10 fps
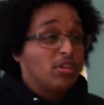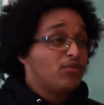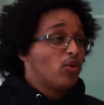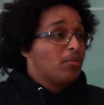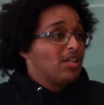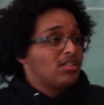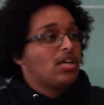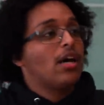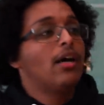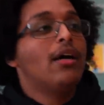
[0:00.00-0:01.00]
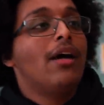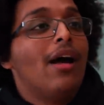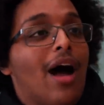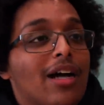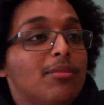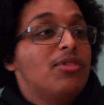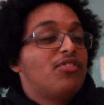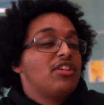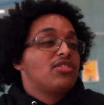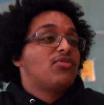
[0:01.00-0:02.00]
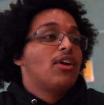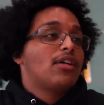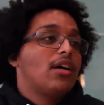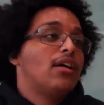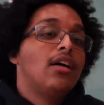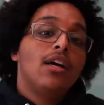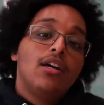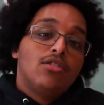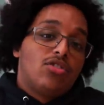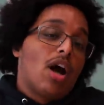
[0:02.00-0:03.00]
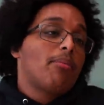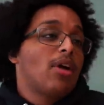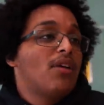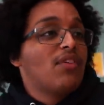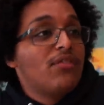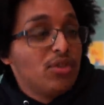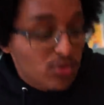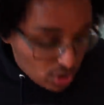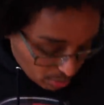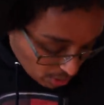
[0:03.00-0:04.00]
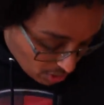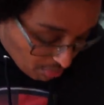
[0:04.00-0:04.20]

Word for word: three, four months, I'm gonna be fit as dropping off every YouTuber on